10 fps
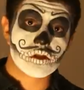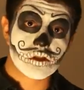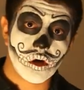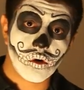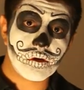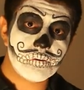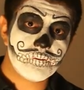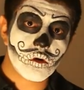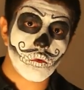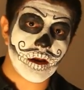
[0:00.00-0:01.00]
So
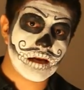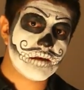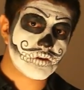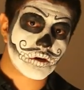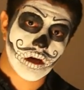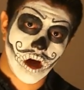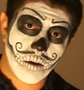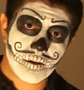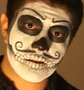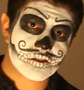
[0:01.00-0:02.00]
if you want to leave your
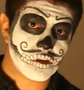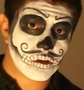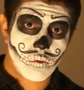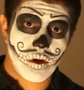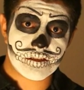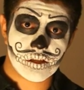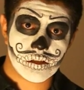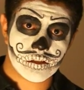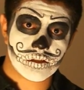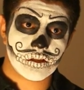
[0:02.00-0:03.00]
comments, your
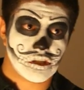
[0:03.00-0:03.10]
questions,